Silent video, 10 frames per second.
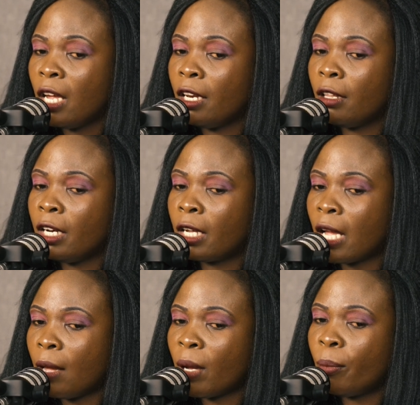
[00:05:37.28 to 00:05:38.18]
And they'll
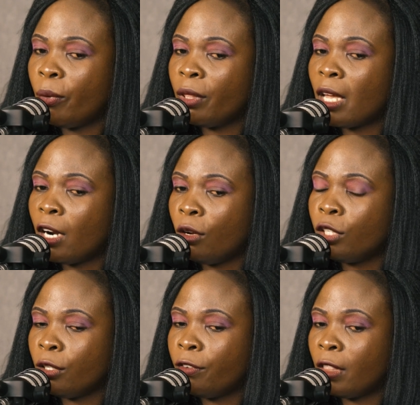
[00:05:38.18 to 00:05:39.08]
come up with a
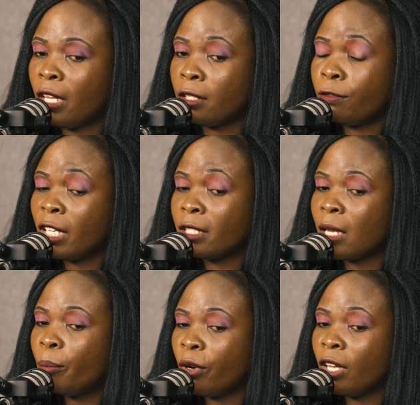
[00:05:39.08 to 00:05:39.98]
lot of things. For
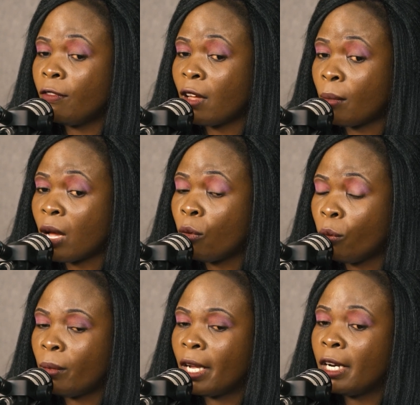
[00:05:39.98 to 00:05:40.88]
example, if I'm a
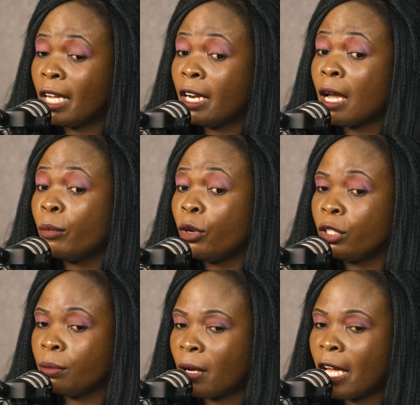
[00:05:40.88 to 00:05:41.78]
woman and I'm
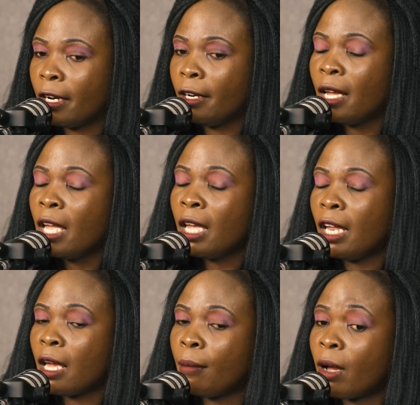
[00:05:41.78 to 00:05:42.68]
not married
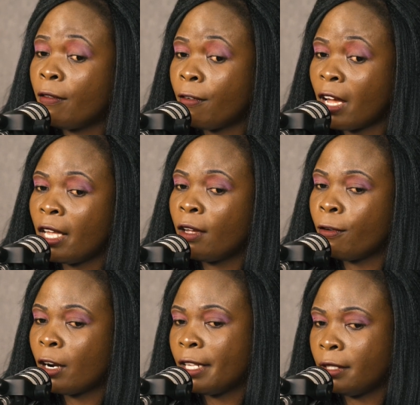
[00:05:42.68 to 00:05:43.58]
and I'm vying
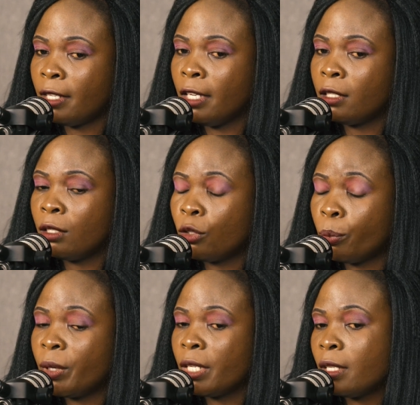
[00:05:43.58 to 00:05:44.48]
for a seat to
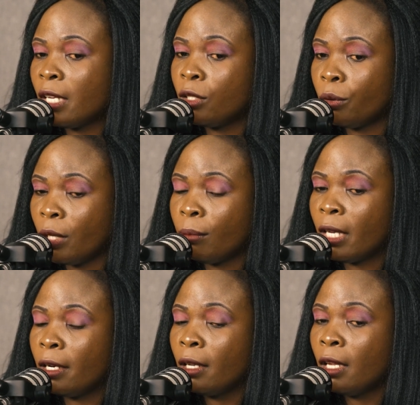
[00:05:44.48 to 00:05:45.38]
present
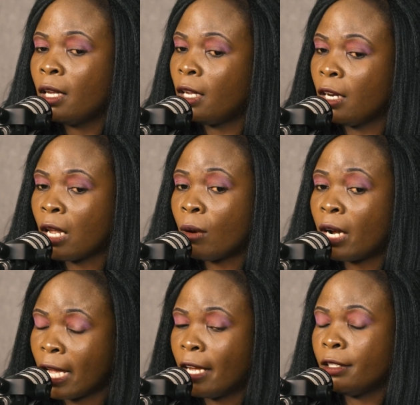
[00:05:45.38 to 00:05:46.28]
women in our
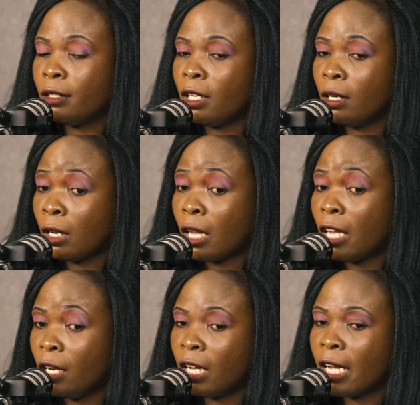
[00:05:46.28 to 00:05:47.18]
country, in
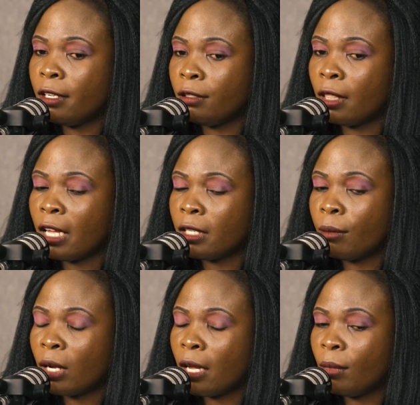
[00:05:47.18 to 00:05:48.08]
any country that
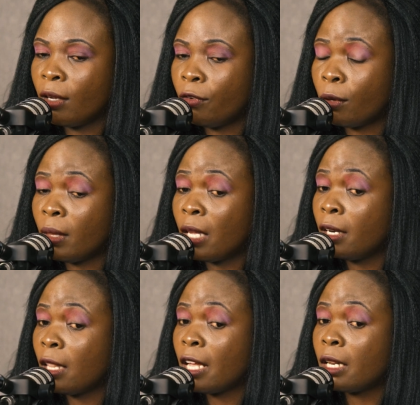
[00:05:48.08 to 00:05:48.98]
I'm coming from,
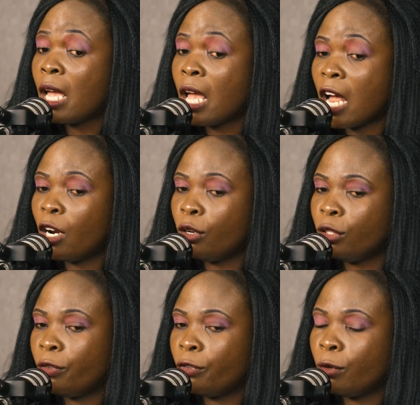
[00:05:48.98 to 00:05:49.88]
then there are a lot
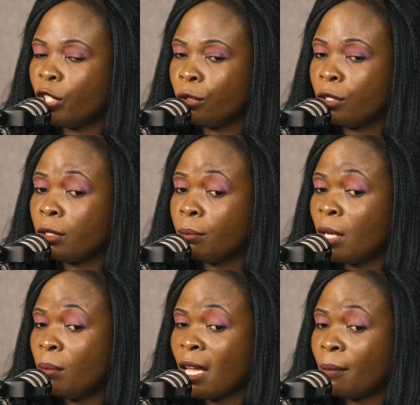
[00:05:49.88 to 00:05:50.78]
of questions.
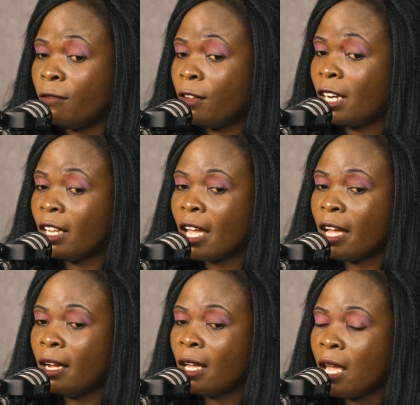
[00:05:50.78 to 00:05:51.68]
Maybe I'm very
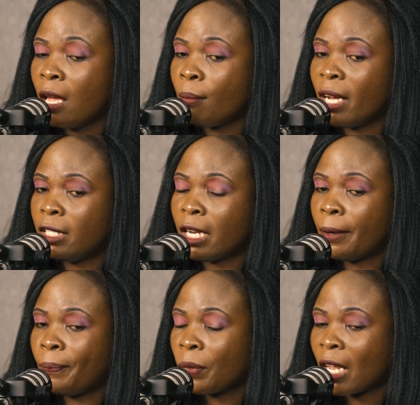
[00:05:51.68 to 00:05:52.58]
young, but
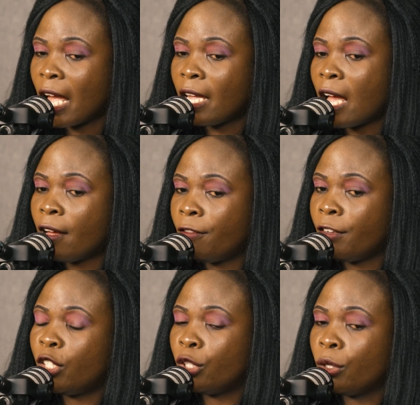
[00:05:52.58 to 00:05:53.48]
I have
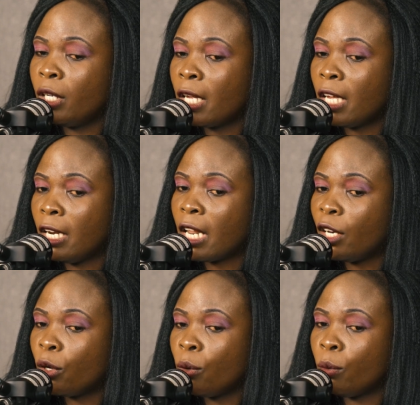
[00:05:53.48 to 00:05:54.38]
vision and I
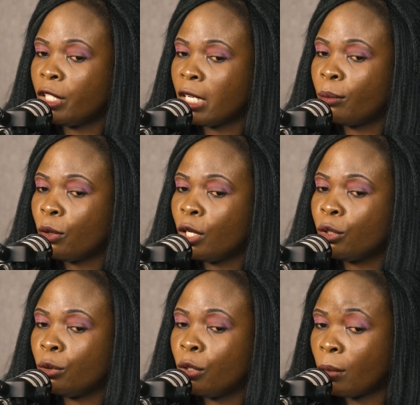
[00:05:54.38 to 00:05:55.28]
know what I'm going
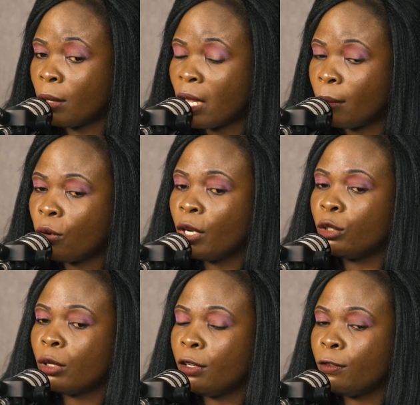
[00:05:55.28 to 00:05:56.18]
to do. Maybe I'm going
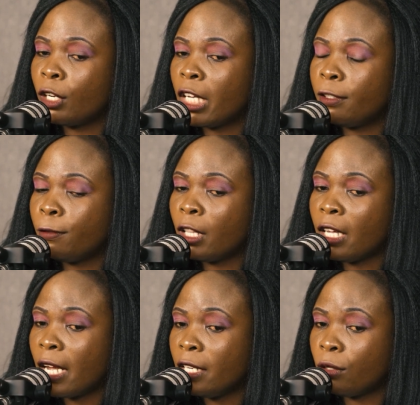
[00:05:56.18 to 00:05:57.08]
to advocate for the
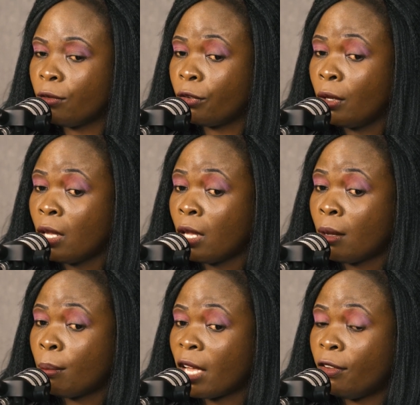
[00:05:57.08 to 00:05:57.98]
rights of
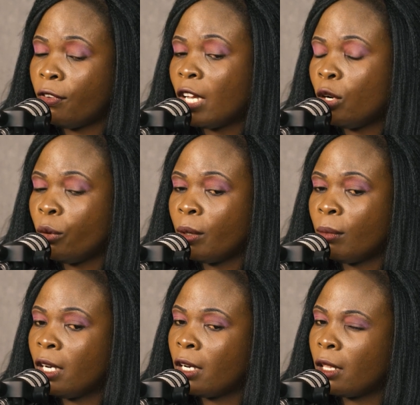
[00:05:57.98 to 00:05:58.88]
my fellow
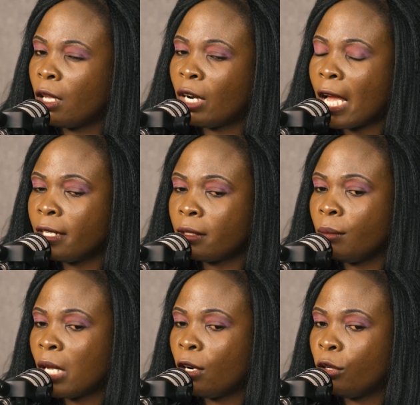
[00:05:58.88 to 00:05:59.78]
women. They will ask
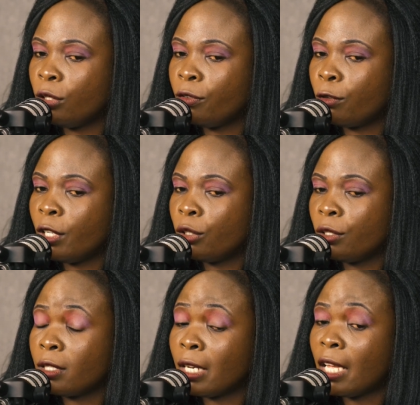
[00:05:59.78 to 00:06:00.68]
me a lot of
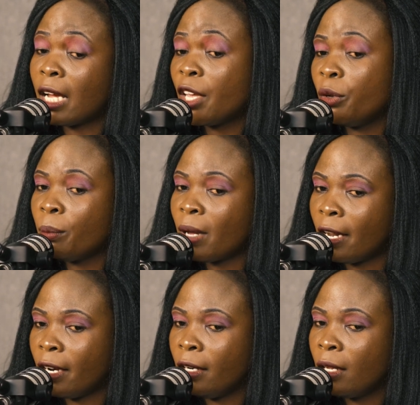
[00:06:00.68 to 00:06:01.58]
questions like, are you
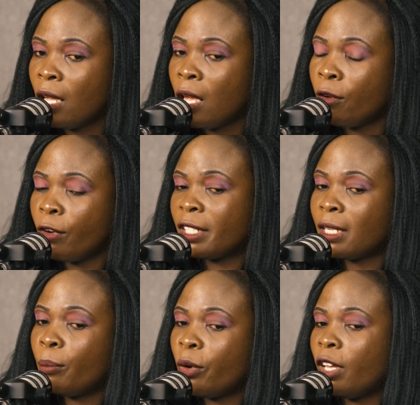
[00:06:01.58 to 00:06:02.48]
married? For
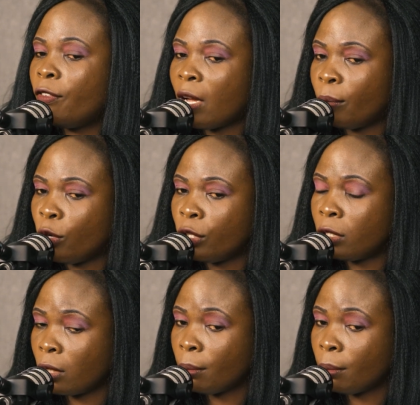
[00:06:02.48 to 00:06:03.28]
example, if I'm not